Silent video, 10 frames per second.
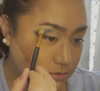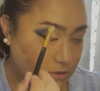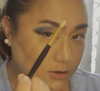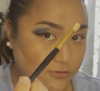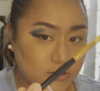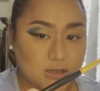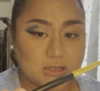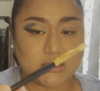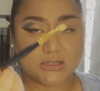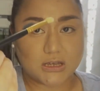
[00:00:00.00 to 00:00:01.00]
So if you
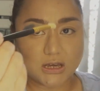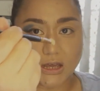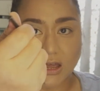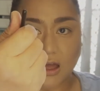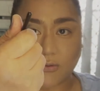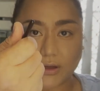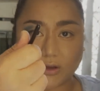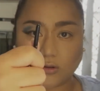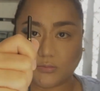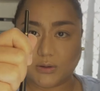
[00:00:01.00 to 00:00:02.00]
can see how I
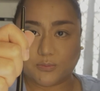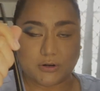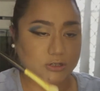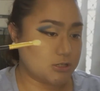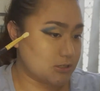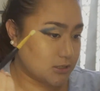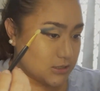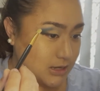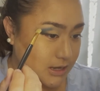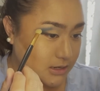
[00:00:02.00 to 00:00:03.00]
hold my brushes at
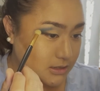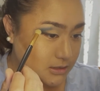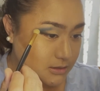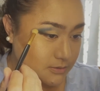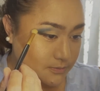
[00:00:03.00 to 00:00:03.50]
the end,